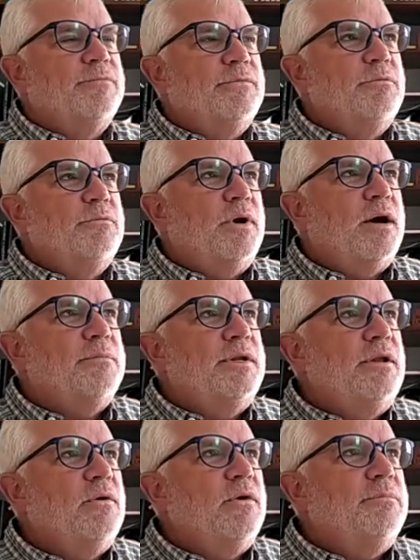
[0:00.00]
you probably
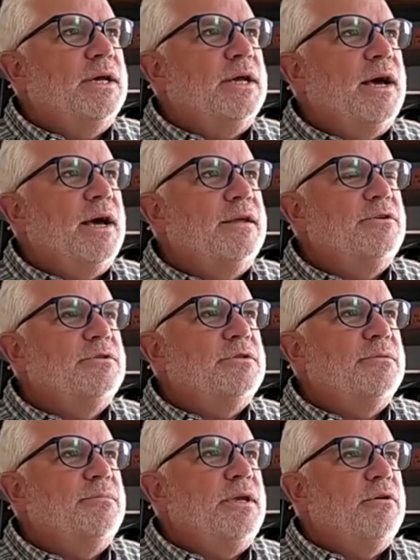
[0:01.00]
know him, the guy that used
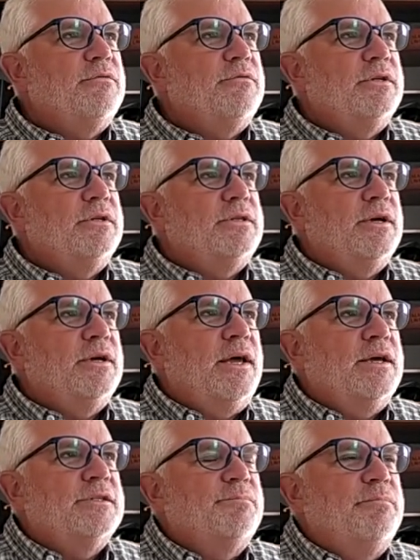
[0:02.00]
to be over at the
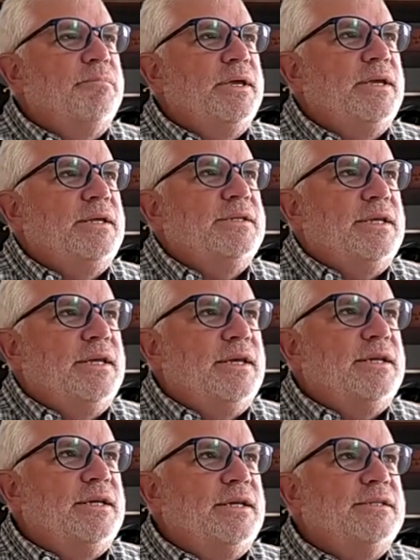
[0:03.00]

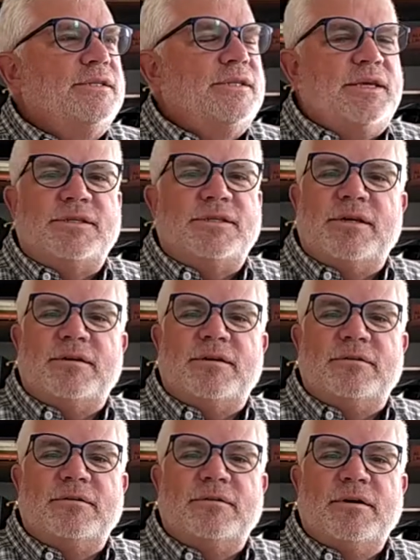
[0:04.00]
SBTDC
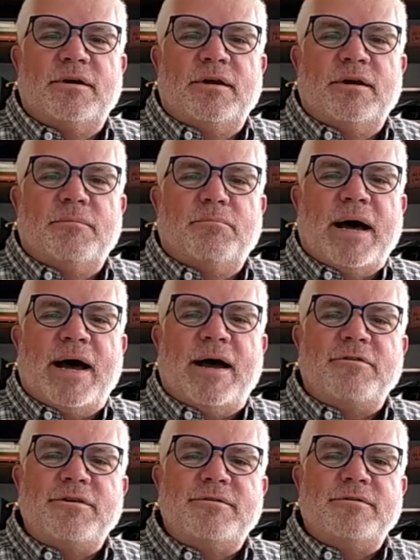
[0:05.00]
Center,
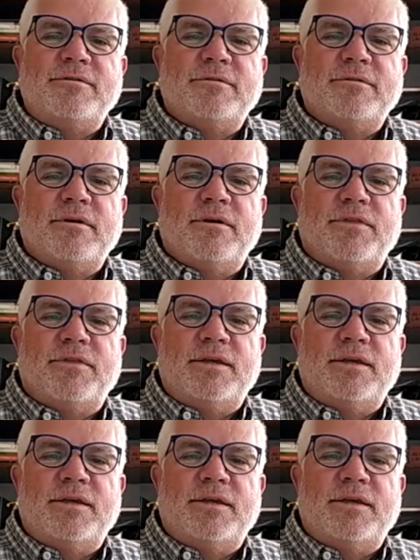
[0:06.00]
Byron, I think.